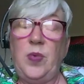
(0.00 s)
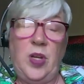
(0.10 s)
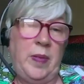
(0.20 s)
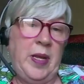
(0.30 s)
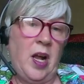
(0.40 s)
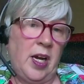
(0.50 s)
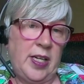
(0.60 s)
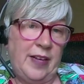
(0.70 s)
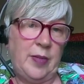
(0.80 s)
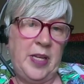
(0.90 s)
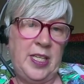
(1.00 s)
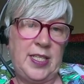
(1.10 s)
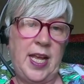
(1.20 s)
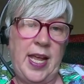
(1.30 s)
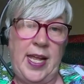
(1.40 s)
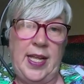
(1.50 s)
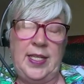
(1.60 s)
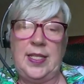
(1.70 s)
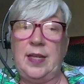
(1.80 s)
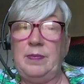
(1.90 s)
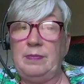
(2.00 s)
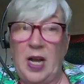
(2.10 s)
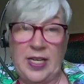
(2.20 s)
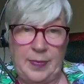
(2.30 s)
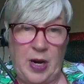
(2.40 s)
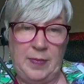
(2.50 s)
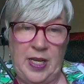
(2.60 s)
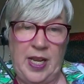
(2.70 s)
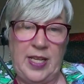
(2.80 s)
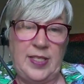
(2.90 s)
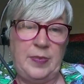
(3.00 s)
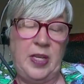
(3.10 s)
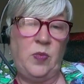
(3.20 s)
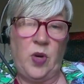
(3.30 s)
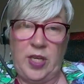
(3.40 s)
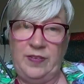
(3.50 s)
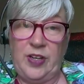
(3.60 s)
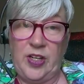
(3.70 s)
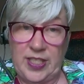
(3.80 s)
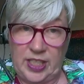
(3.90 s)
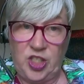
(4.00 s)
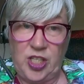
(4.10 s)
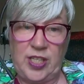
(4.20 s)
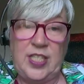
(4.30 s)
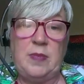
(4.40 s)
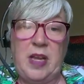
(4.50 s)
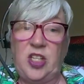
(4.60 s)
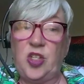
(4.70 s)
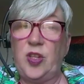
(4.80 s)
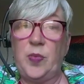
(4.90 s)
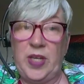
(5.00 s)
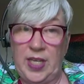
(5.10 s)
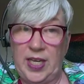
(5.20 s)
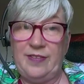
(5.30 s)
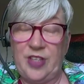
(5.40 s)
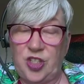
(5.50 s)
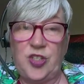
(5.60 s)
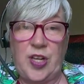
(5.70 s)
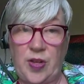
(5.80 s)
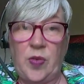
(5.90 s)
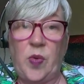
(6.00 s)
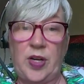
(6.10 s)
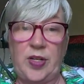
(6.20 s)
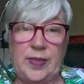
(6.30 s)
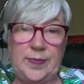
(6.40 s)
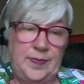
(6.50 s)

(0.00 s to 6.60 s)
you know, I mean, our government and my department has been working very diligently to make sure that we can get fishers out on the water.